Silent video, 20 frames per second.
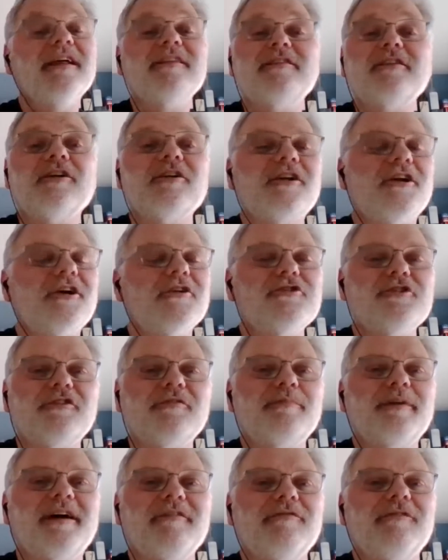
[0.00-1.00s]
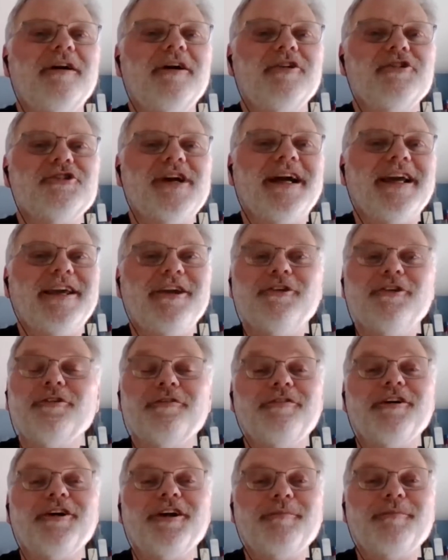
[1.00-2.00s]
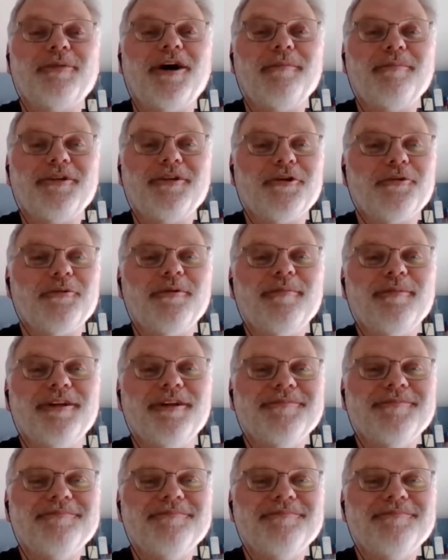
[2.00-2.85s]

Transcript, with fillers: That's our largest by far, Jack. You're a very popular woman.